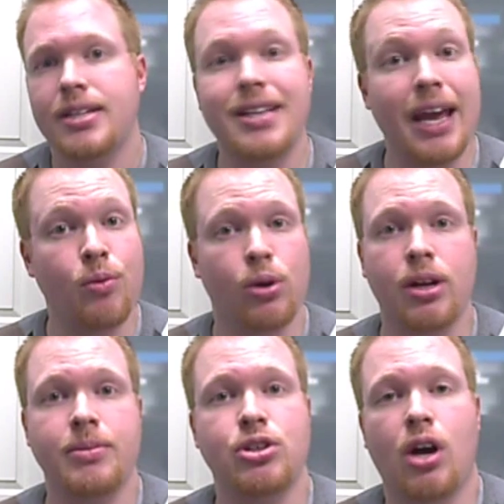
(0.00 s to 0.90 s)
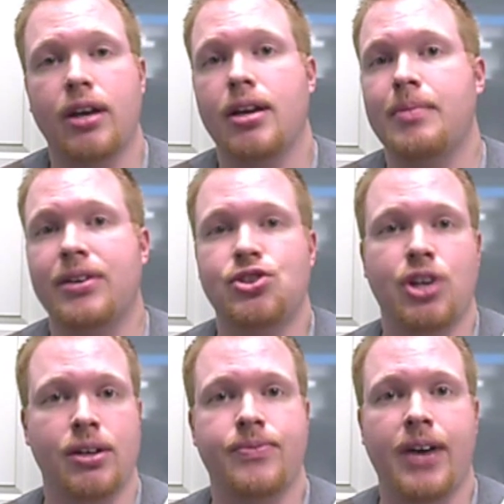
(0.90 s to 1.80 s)
Today we're going to be talking about
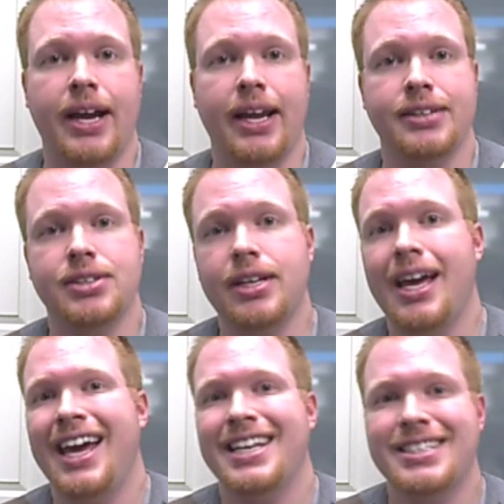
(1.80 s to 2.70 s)
seller financing.